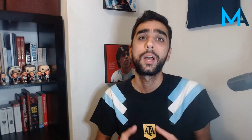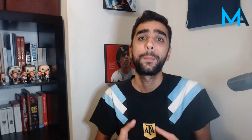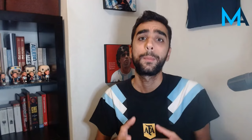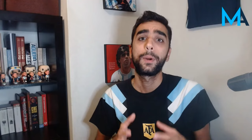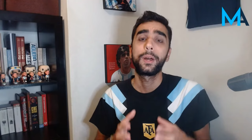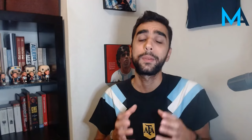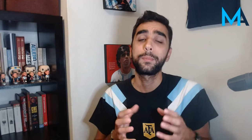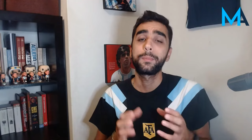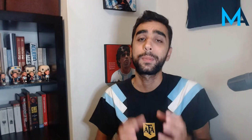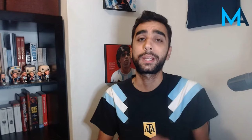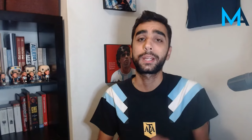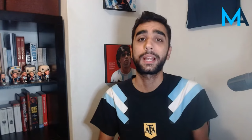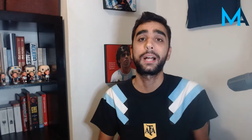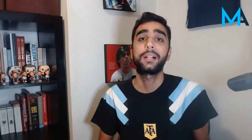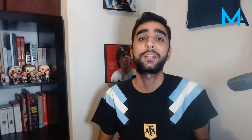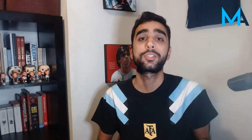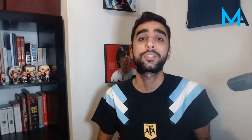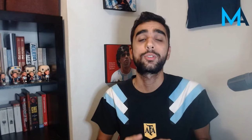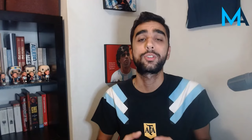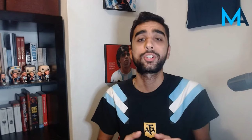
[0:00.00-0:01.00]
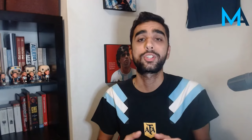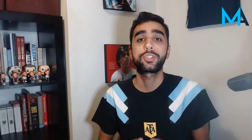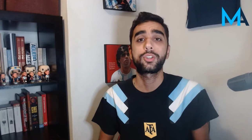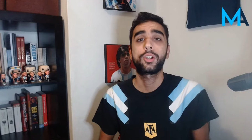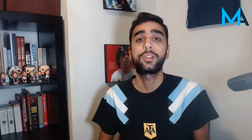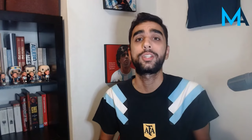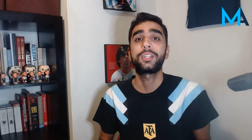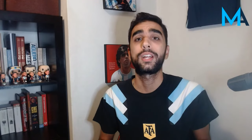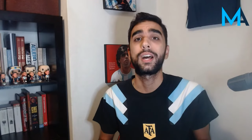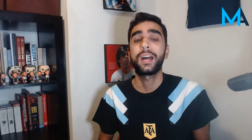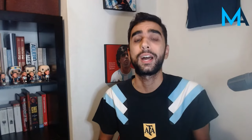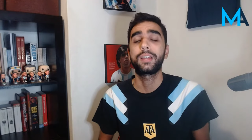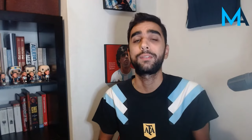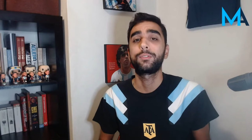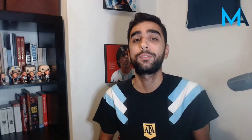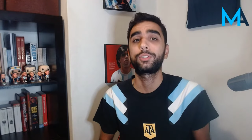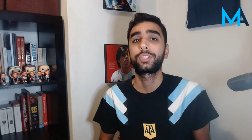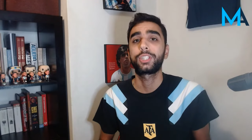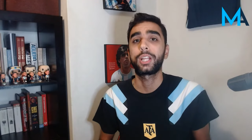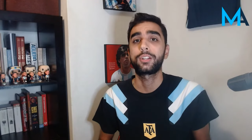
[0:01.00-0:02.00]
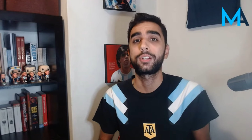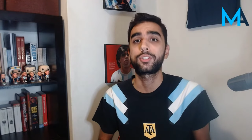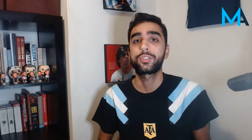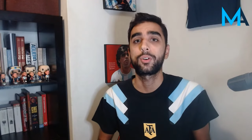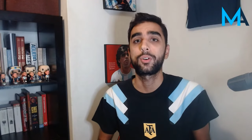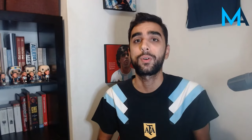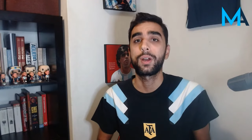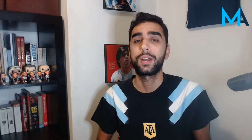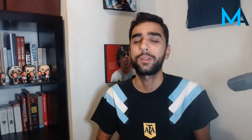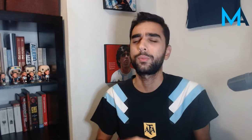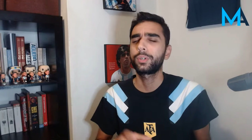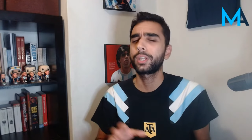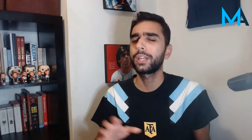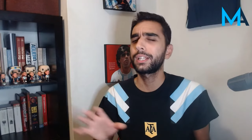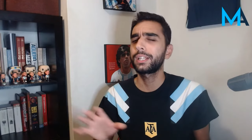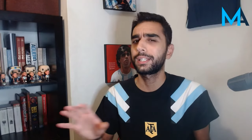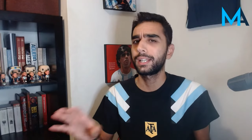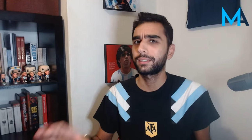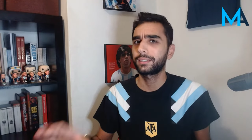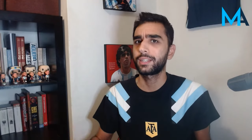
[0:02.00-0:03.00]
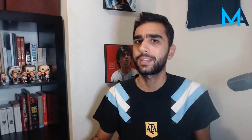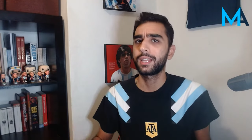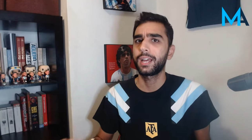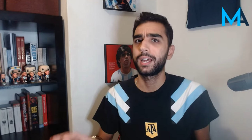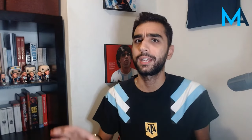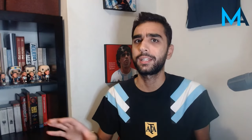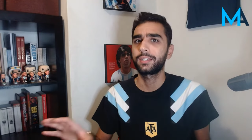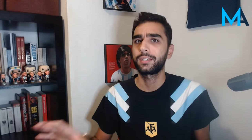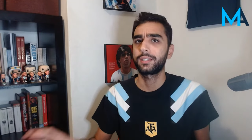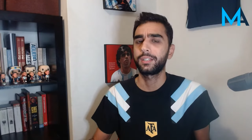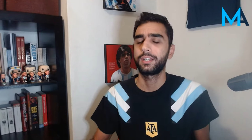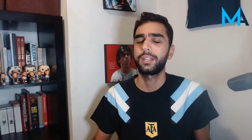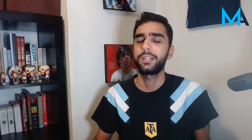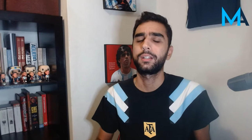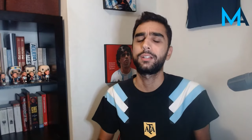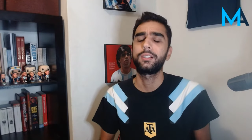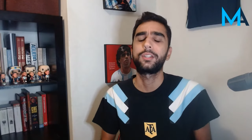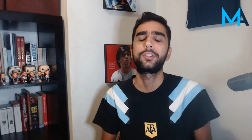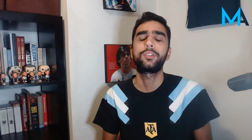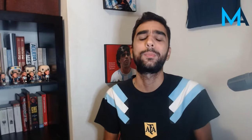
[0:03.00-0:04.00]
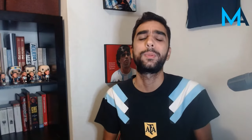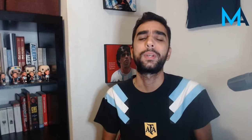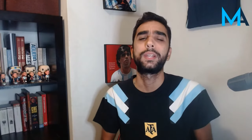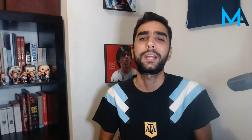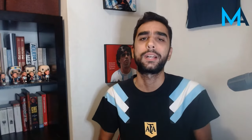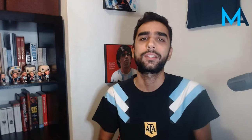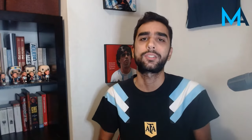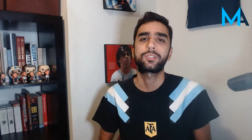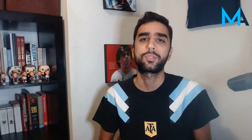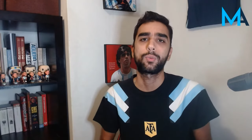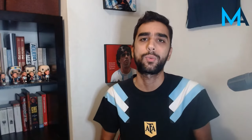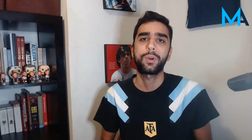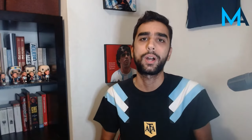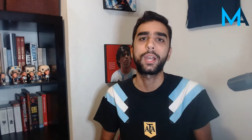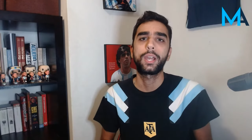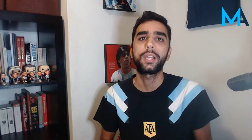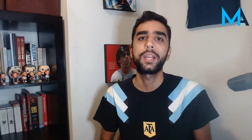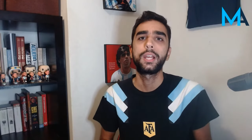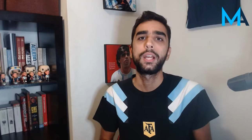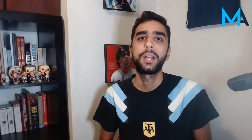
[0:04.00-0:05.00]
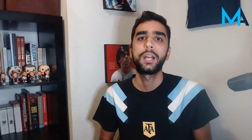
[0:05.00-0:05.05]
But McAllister started ahead of Lo Celso, and we're going to get to that in a little bit as to why